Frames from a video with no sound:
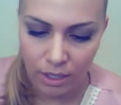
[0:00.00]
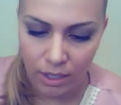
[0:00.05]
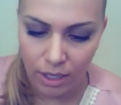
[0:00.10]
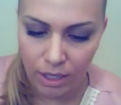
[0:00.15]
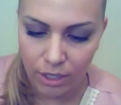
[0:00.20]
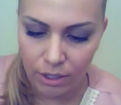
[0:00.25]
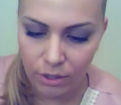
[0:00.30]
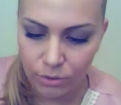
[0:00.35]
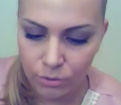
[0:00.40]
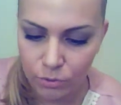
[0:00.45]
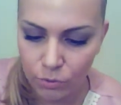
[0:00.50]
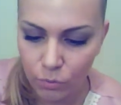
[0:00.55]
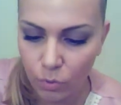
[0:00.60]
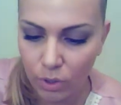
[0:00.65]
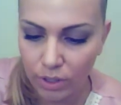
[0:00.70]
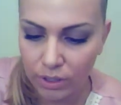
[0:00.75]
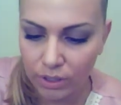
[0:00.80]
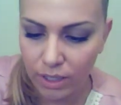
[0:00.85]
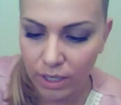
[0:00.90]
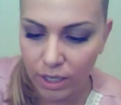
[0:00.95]
I used
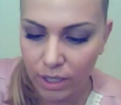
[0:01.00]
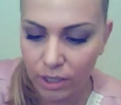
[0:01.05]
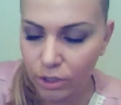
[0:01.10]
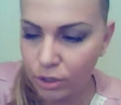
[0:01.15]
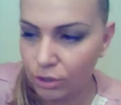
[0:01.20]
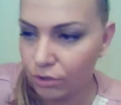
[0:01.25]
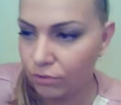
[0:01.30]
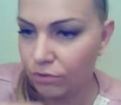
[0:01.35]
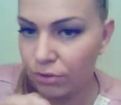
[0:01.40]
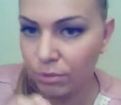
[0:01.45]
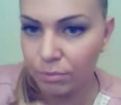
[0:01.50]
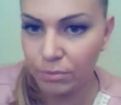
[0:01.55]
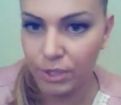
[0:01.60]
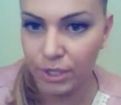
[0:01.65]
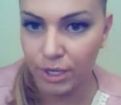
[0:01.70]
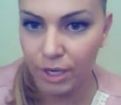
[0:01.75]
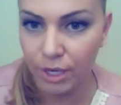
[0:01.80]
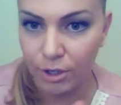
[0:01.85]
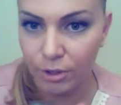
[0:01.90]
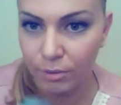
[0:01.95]
one color from the
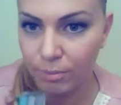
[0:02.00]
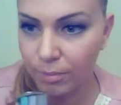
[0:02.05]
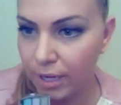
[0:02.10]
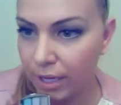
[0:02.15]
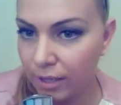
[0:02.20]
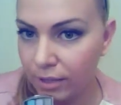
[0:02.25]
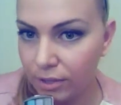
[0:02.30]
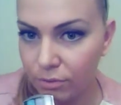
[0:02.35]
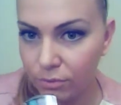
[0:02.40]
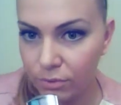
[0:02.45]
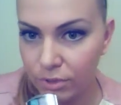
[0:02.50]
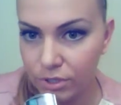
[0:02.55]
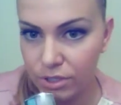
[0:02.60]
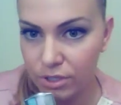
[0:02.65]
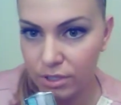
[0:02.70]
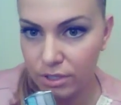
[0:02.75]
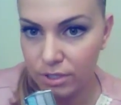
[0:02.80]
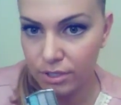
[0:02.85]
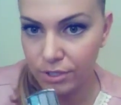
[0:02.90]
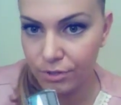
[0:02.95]
other palette which
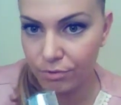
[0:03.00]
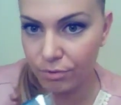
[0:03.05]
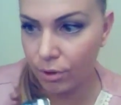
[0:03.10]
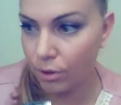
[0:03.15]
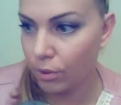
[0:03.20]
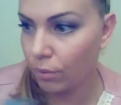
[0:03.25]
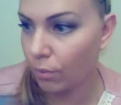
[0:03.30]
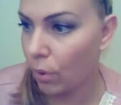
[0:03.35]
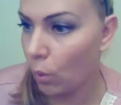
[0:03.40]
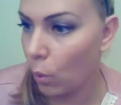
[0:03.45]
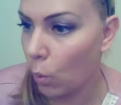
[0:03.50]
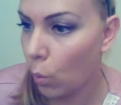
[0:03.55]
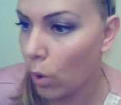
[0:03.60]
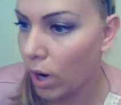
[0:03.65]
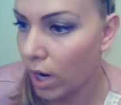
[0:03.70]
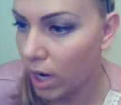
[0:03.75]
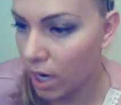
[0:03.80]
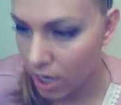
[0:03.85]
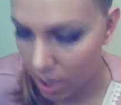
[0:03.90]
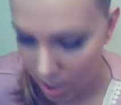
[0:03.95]
is
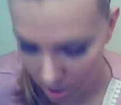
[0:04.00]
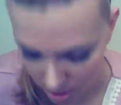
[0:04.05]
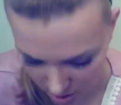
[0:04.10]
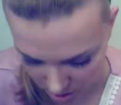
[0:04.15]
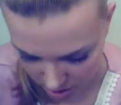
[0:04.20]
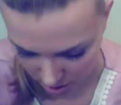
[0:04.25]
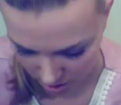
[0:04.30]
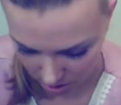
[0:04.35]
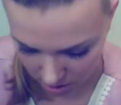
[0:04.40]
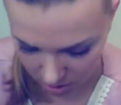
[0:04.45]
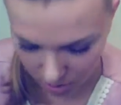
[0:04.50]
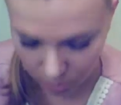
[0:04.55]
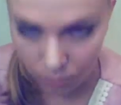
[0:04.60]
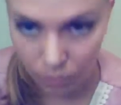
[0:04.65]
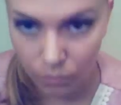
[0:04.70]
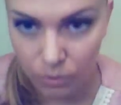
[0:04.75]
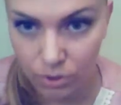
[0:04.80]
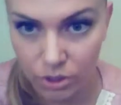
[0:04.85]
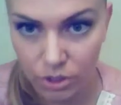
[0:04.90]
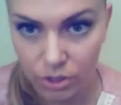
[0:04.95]
01
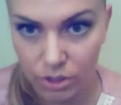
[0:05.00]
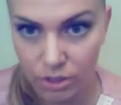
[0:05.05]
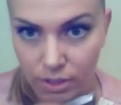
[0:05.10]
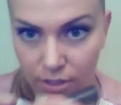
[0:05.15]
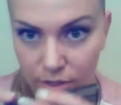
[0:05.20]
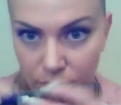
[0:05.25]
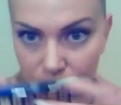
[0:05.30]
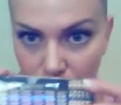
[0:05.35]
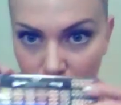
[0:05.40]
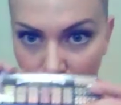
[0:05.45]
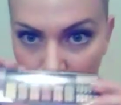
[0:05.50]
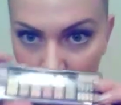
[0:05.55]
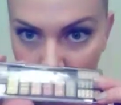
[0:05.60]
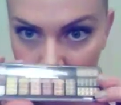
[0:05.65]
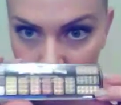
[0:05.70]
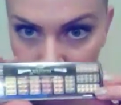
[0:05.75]
which is this one